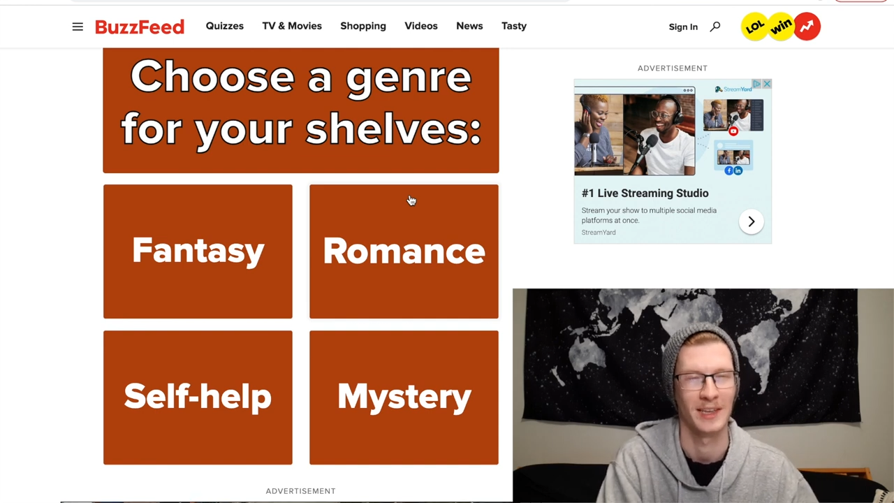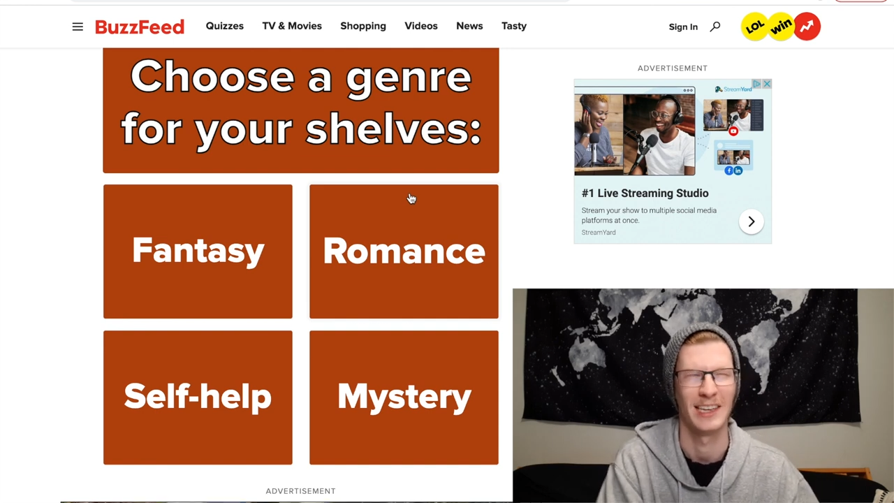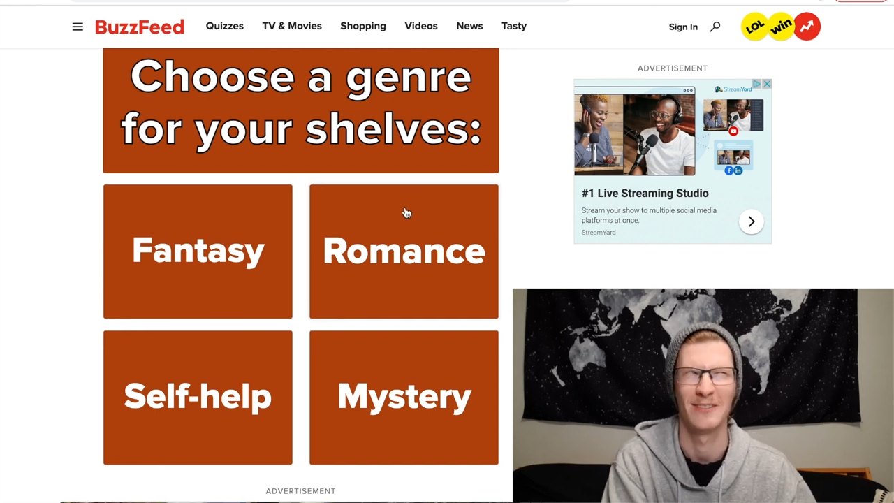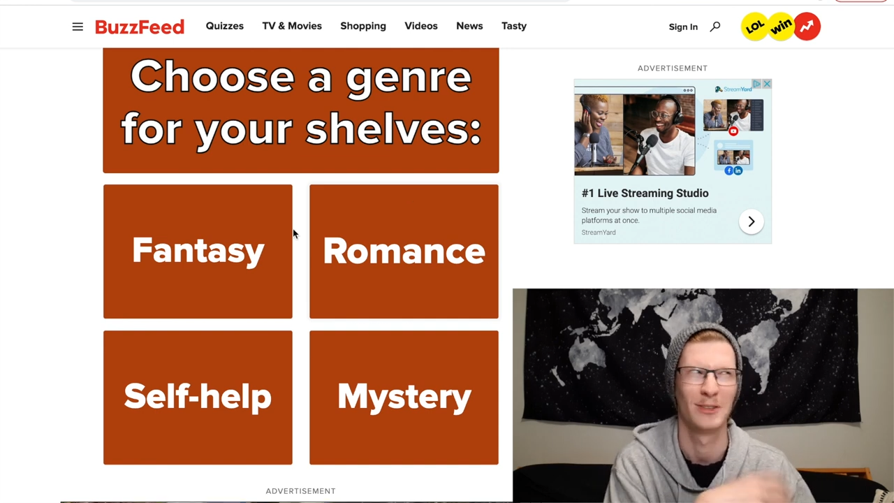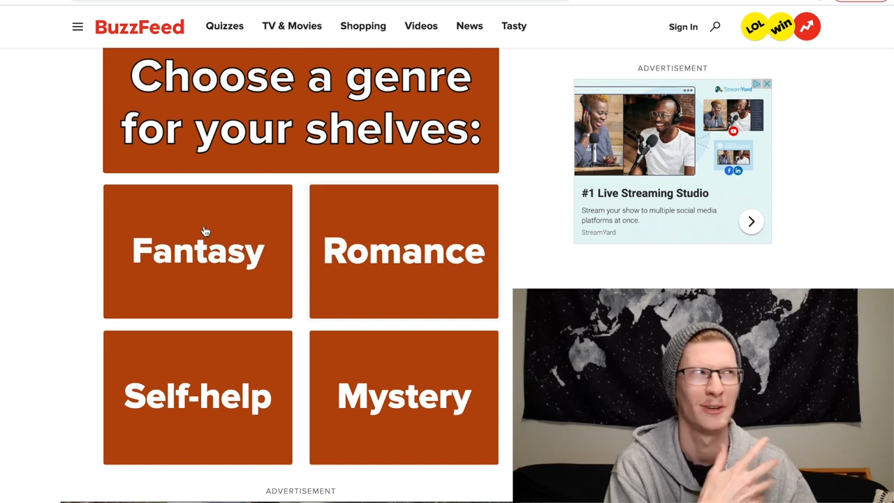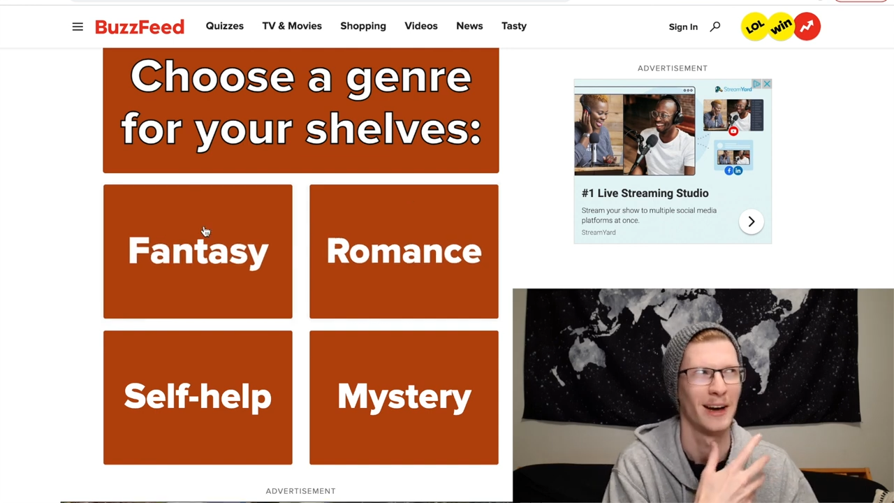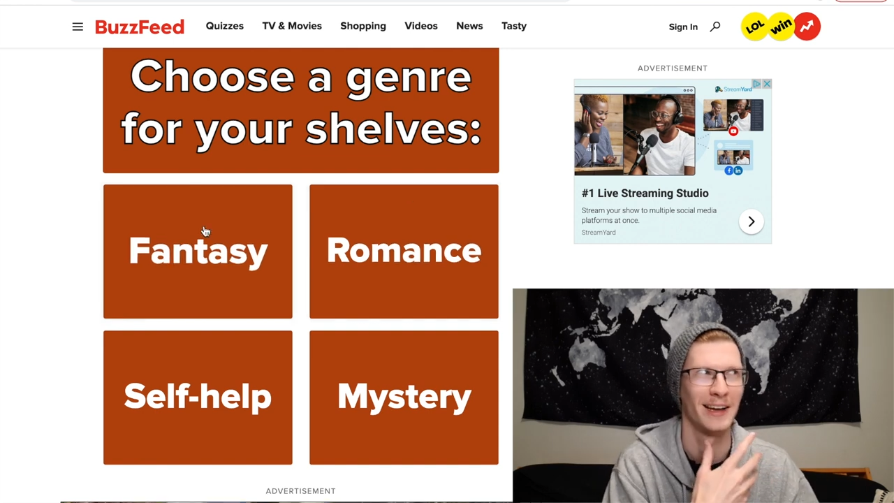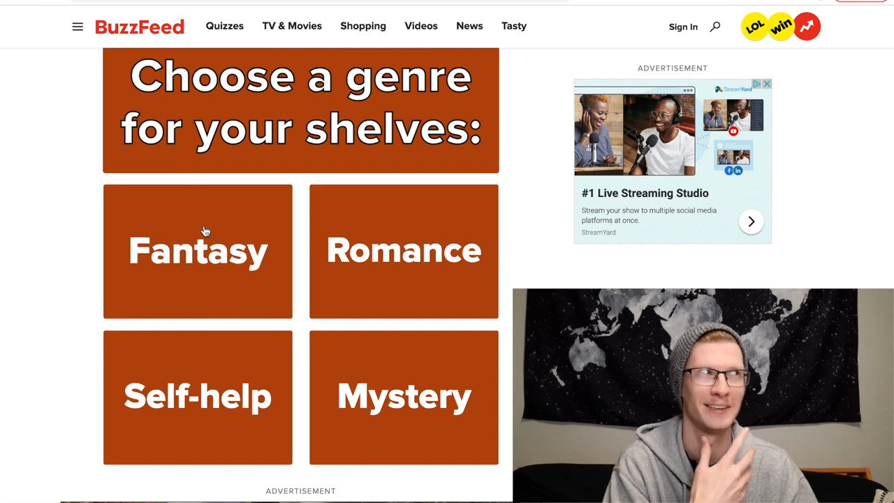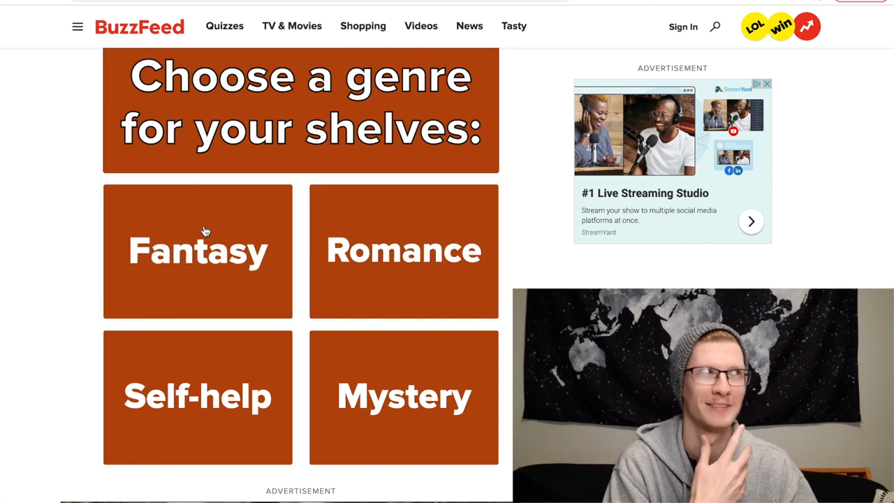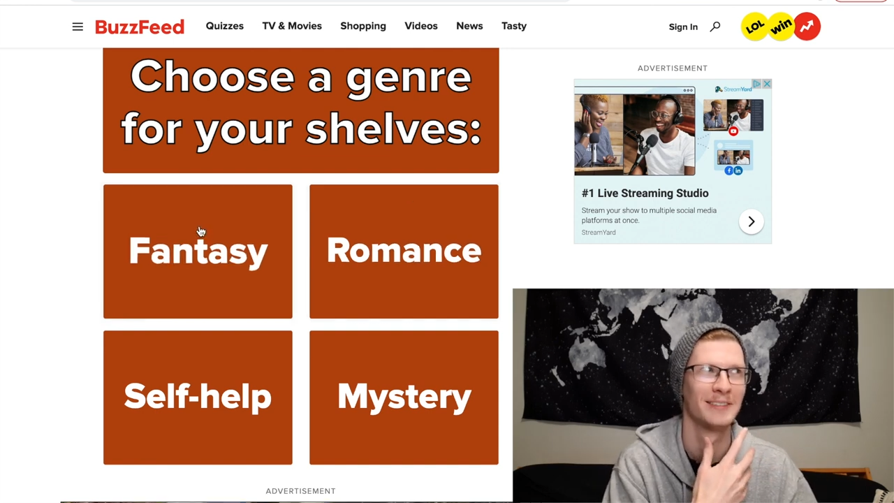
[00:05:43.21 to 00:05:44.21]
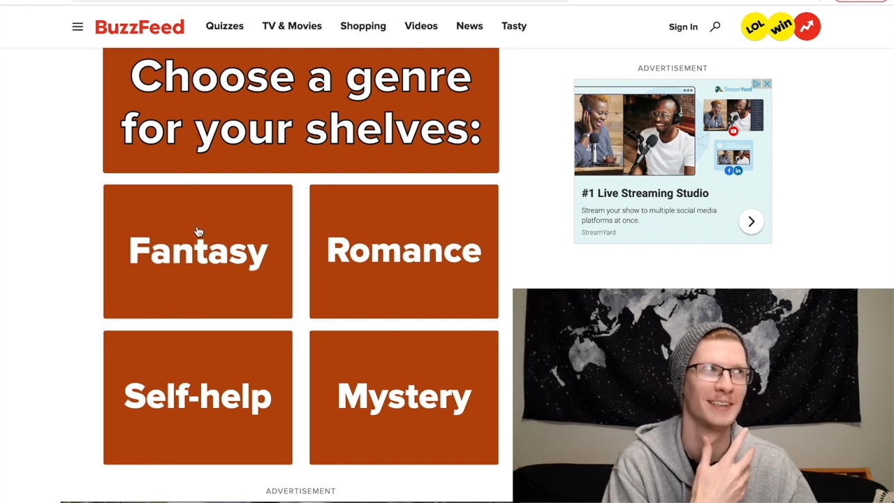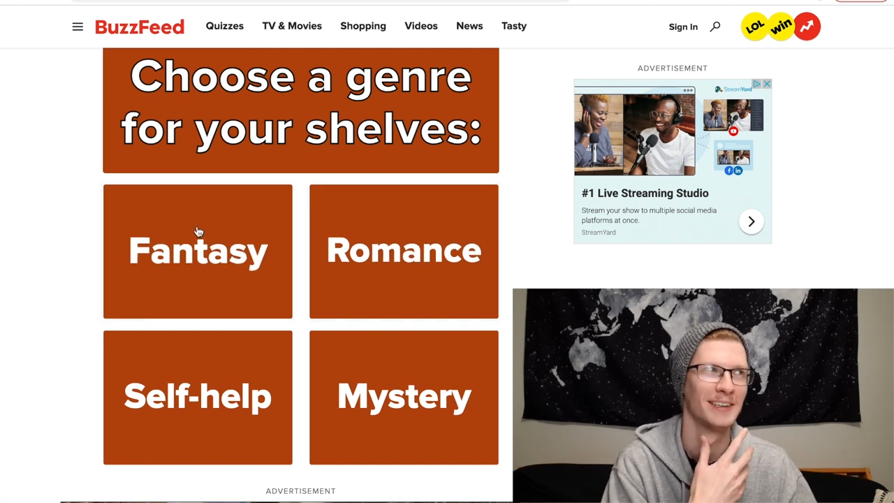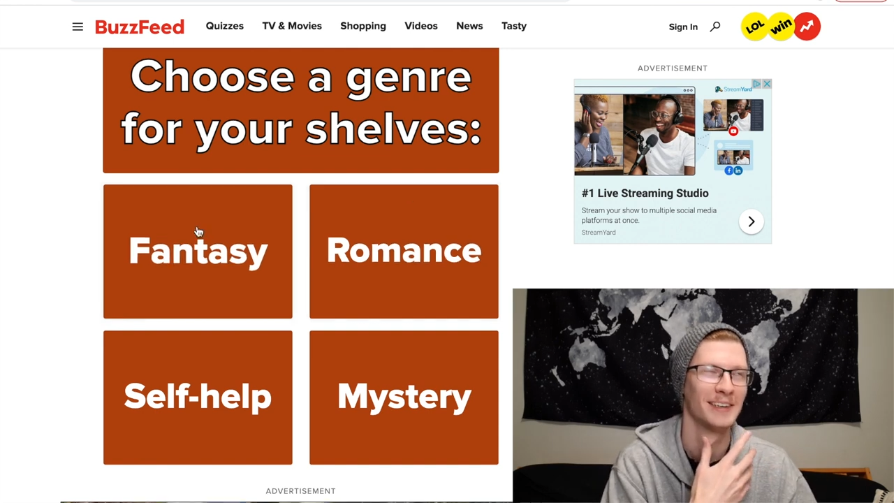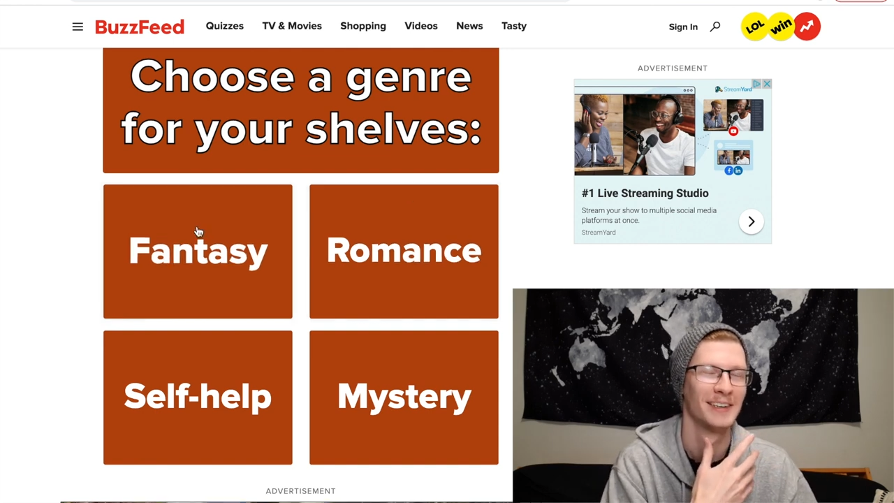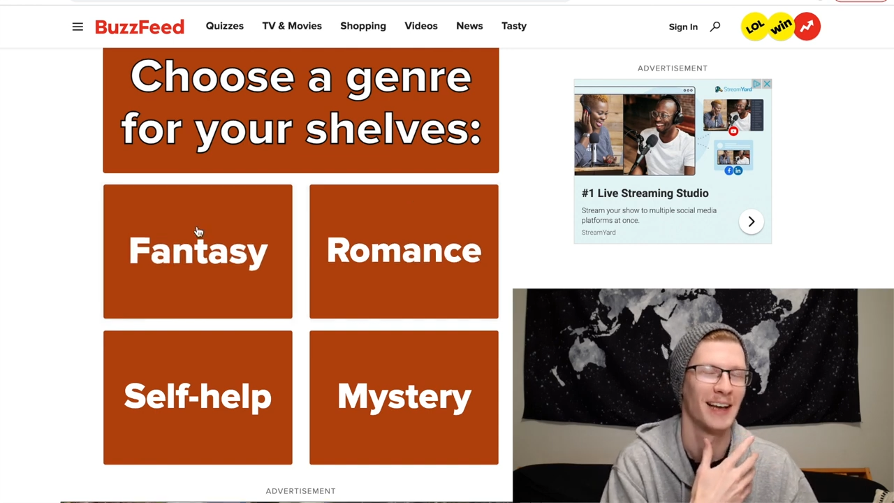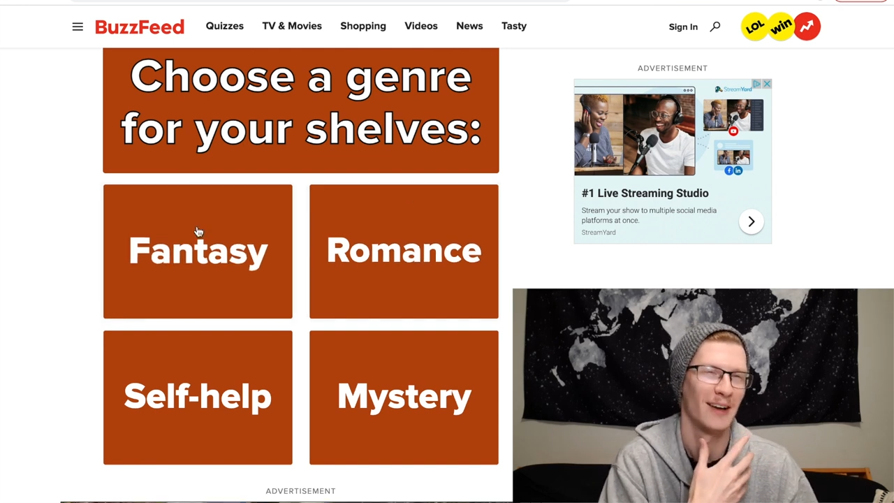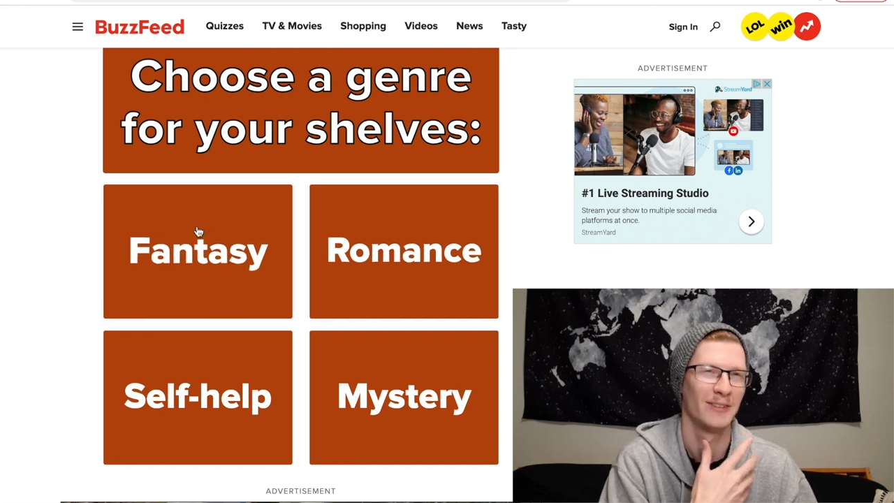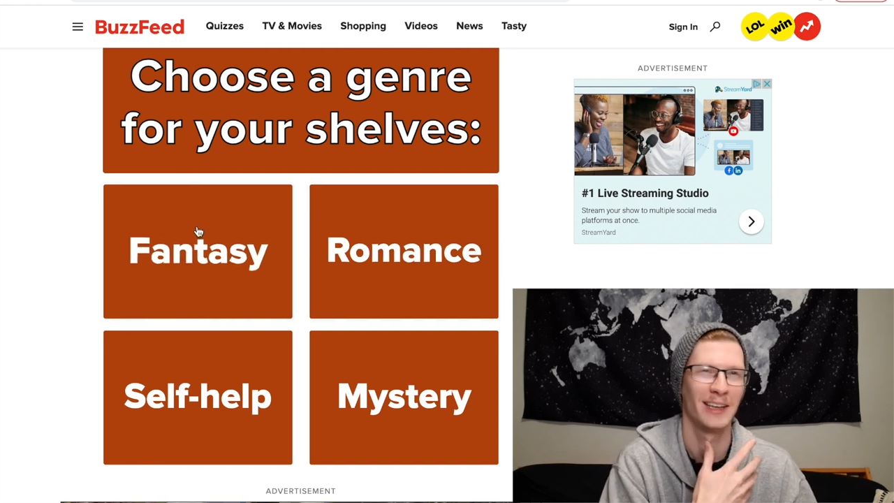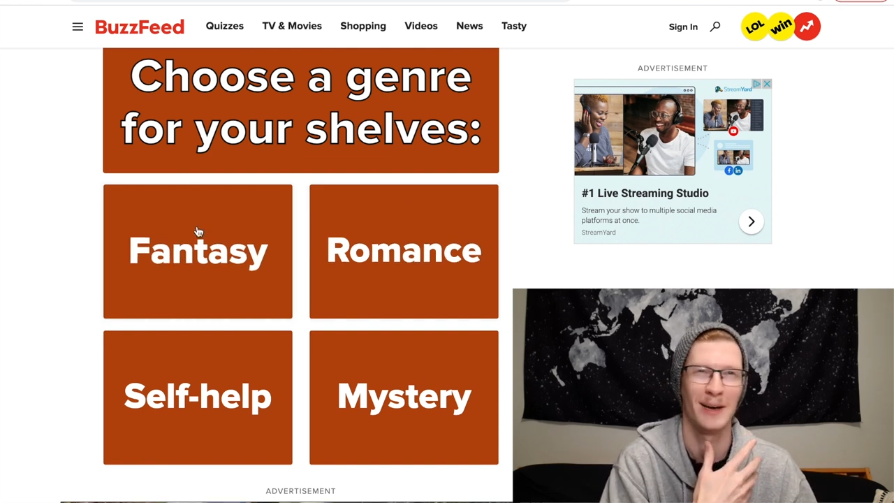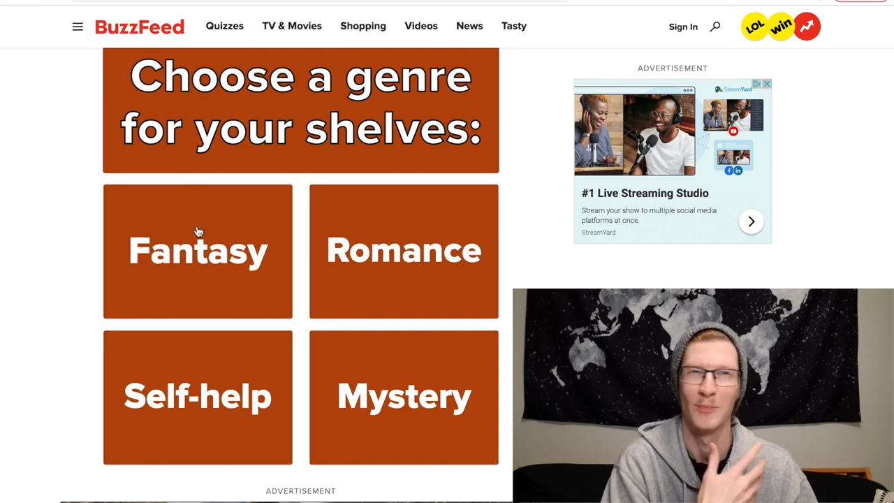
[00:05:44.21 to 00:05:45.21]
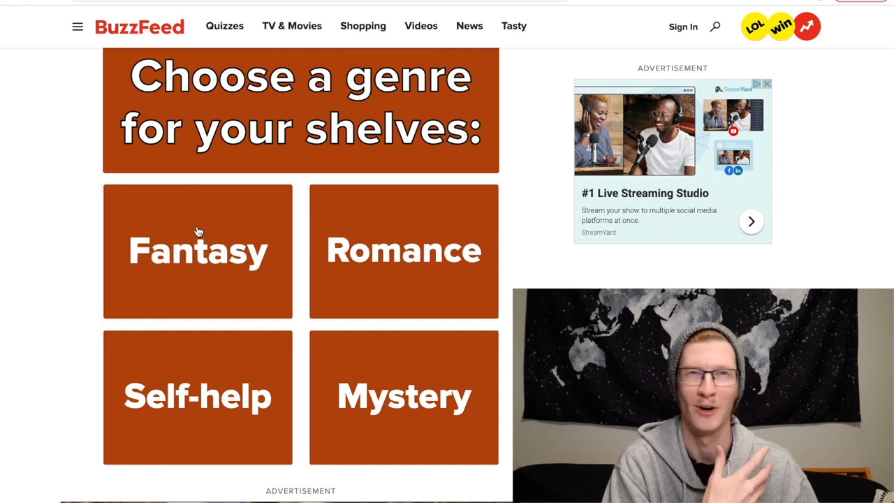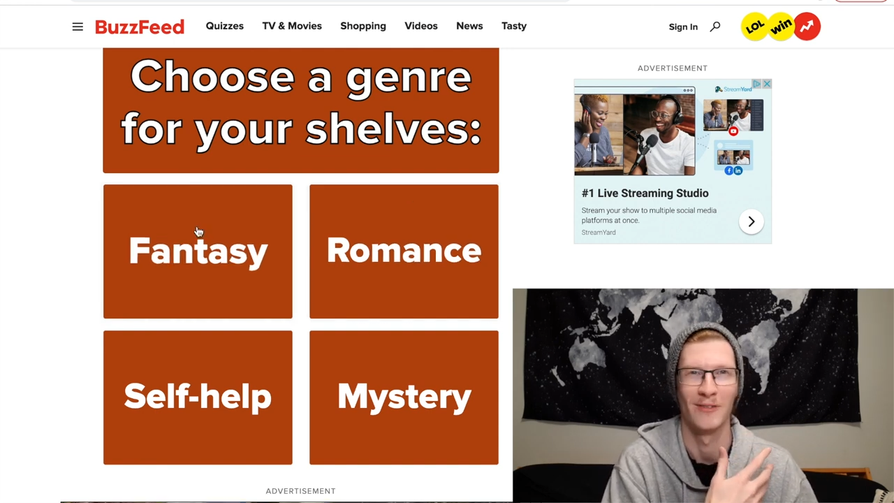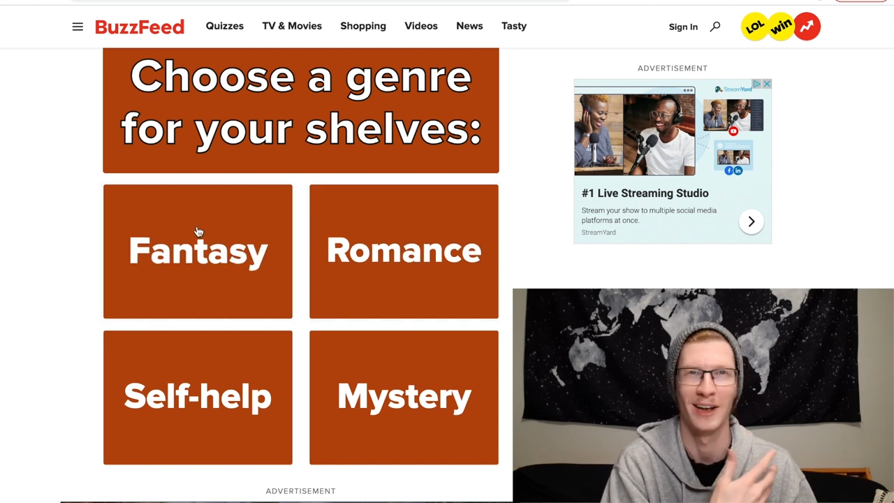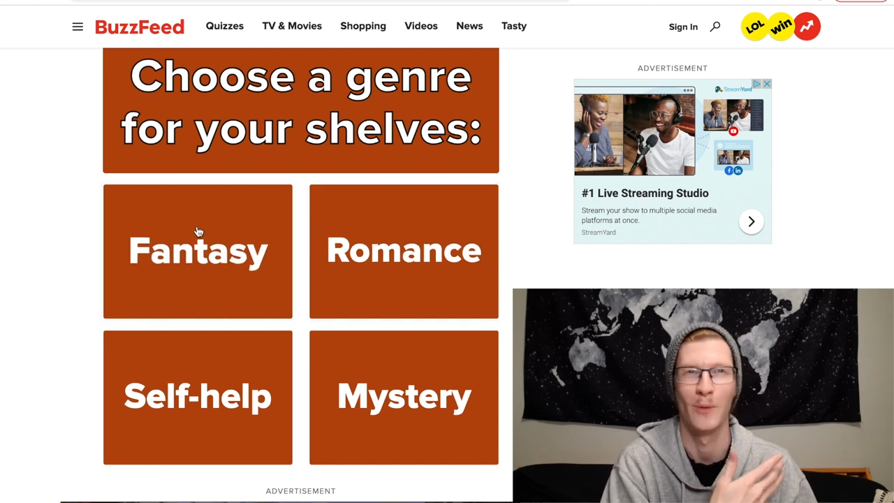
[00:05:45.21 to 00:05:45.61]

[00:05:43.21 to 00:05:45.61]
Even though I, I feel like I'm more of like a